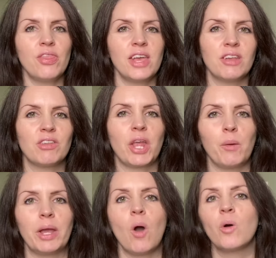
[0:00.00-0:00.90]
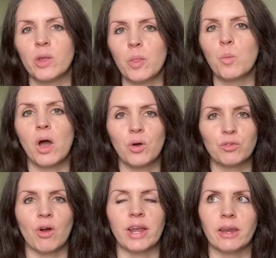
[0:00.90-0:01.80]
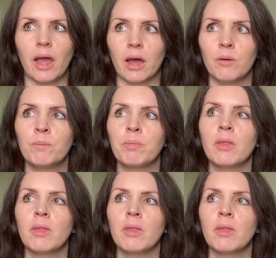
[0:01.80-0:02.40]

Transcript: things going on in the world right now,